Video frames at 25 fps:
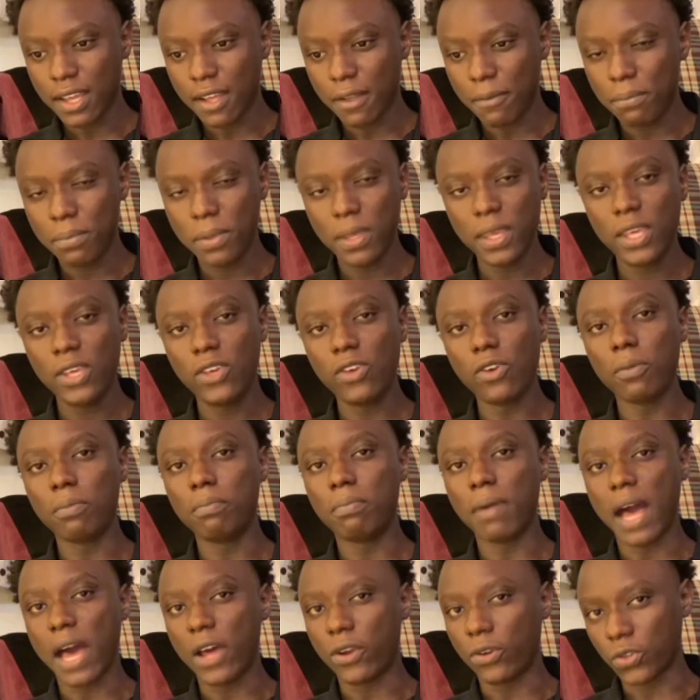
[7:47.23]
pick your
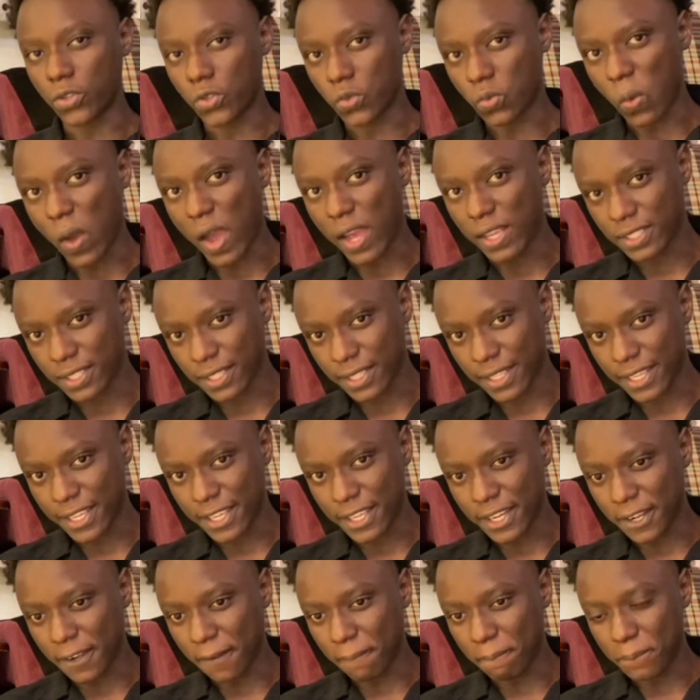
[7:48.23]
battles wisely.
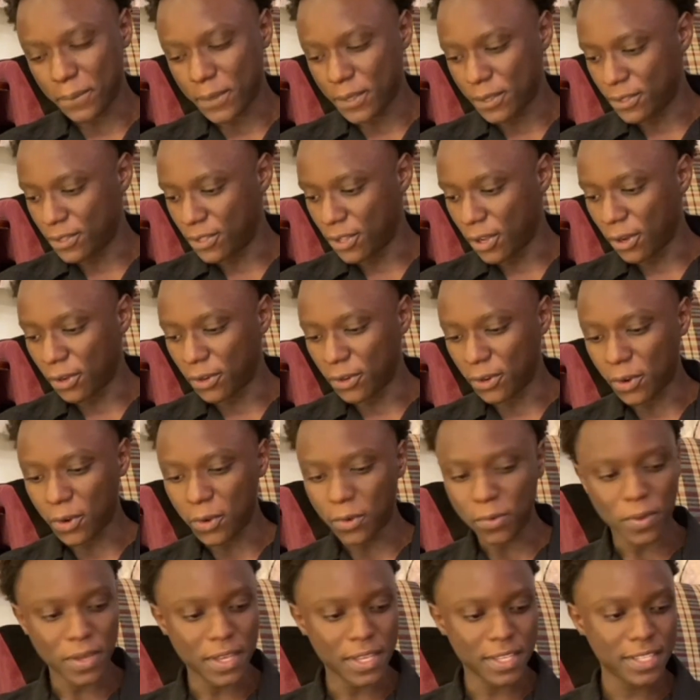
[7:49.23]
You don't
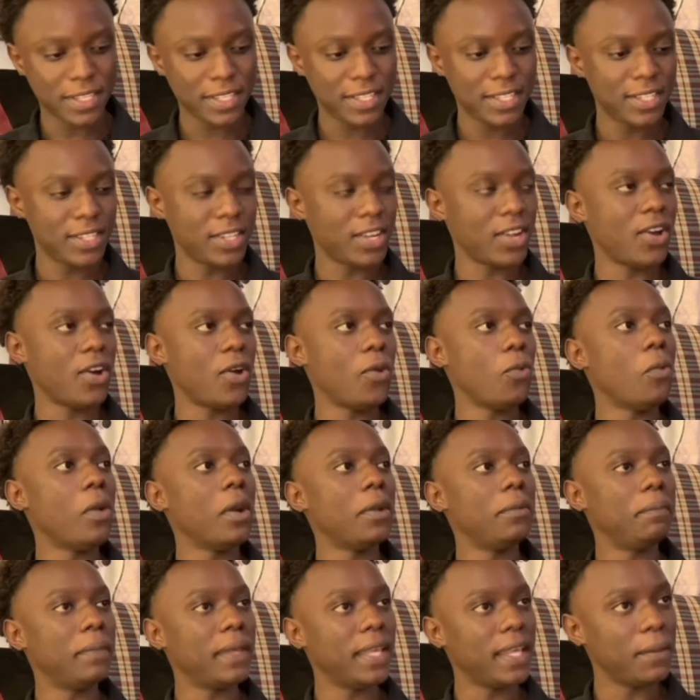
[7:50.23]
always know
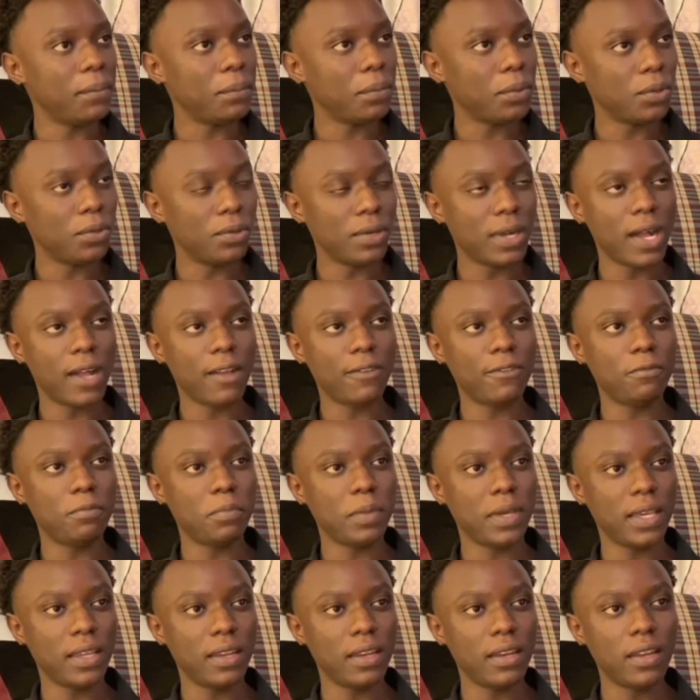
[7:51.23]
what people have
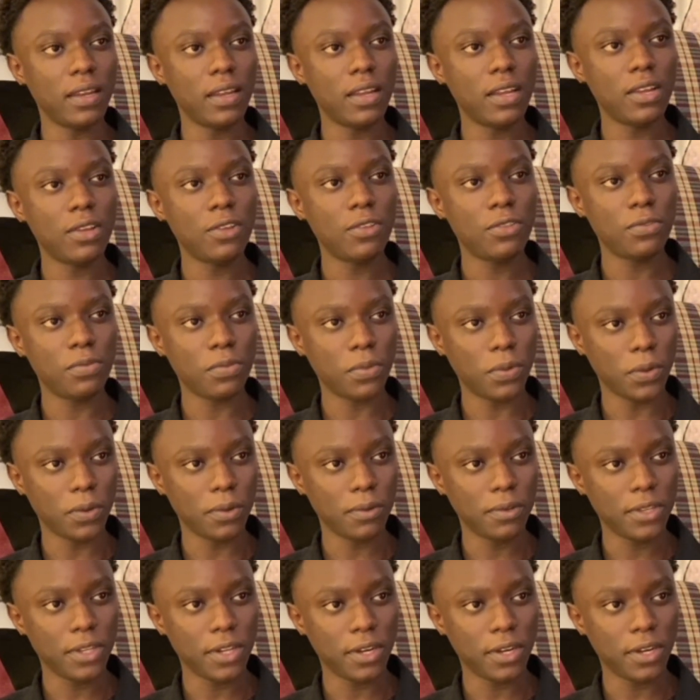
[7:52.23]
been through.